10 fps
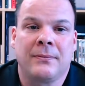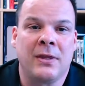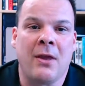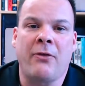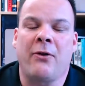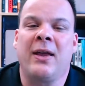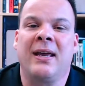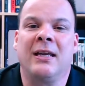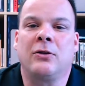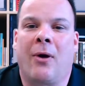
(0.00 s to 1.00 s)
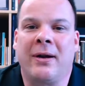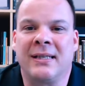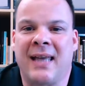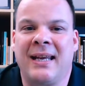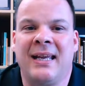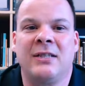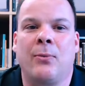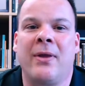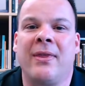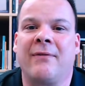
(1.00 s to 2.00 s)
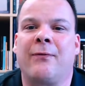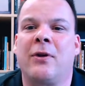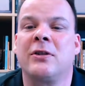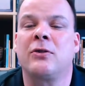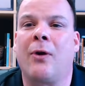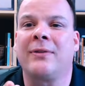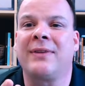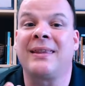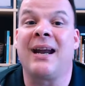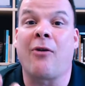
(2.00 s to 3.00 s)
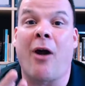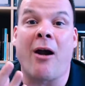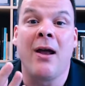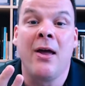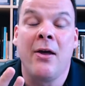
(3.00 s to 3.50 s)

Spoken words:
Another thing he taught is that he's the one that first taught that there are